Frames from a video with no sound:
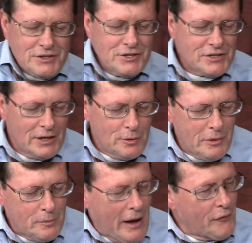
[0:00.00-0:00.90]
just a little
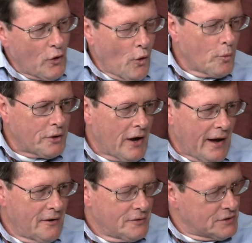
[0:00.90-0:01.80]
bit about the hope you
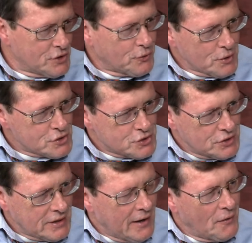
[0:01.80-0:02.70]
have as a
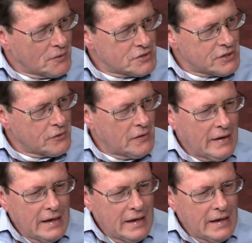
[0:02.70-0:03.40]
Christian now. Is there,